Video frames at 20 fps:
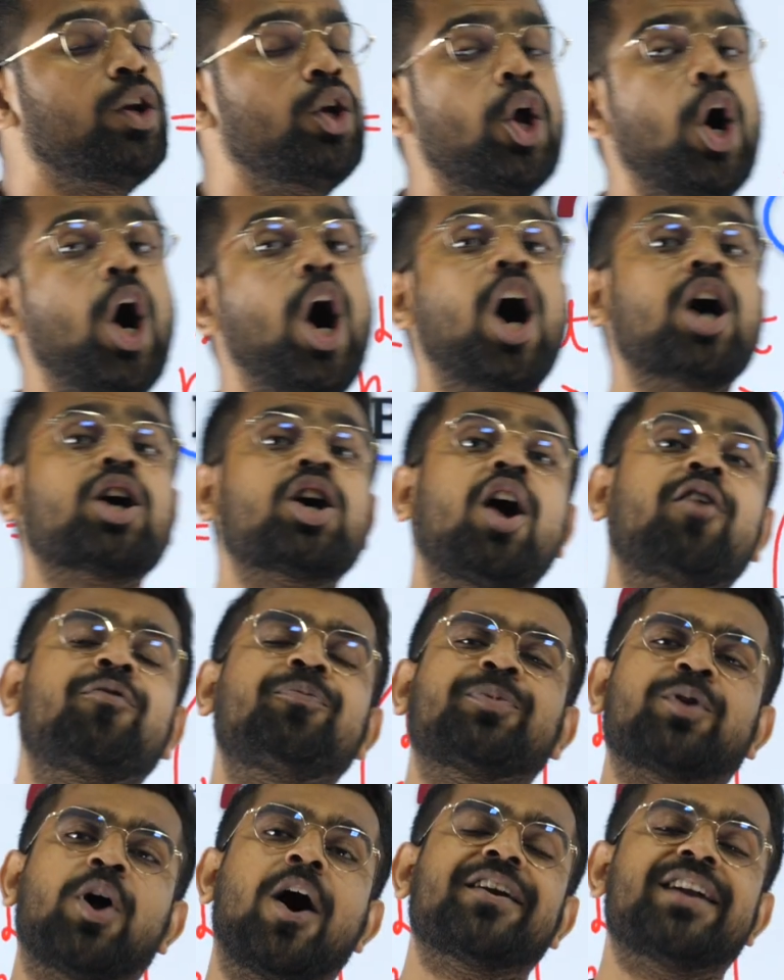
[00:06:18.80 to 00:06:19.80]
log
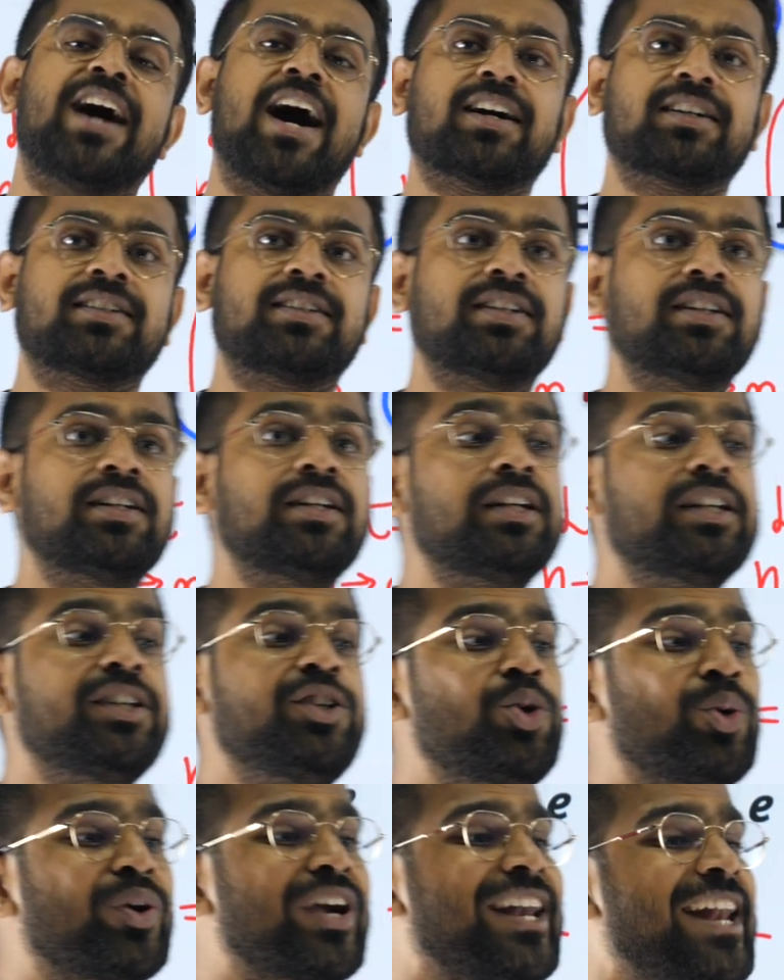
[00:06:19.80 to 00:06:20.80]
of product,
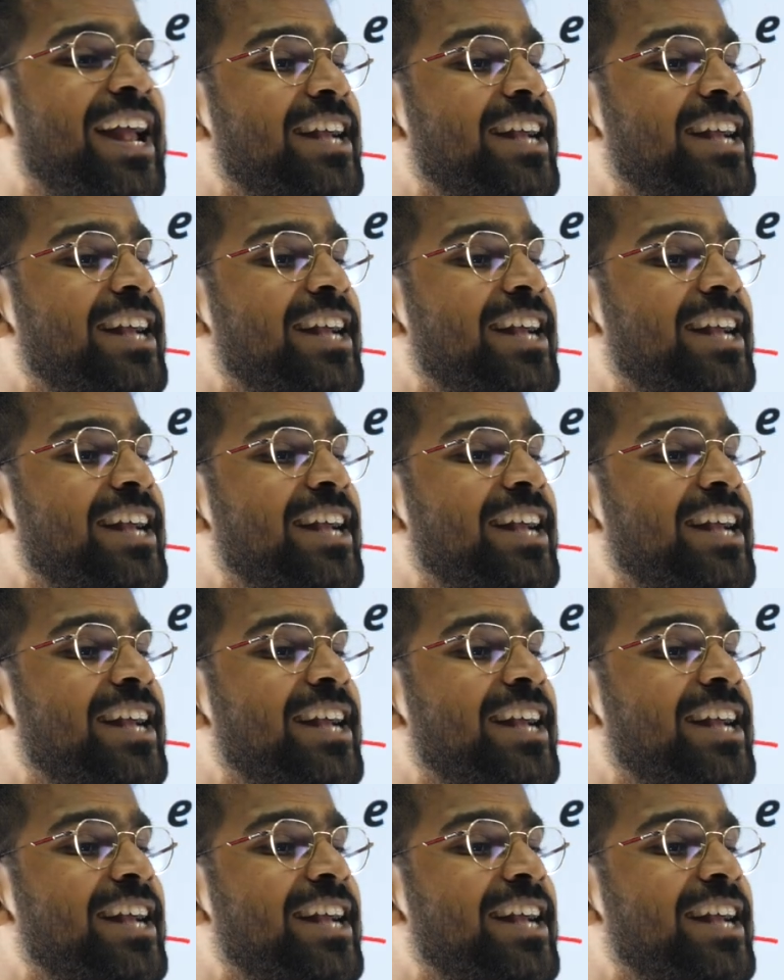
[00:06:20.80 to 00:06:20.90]
you can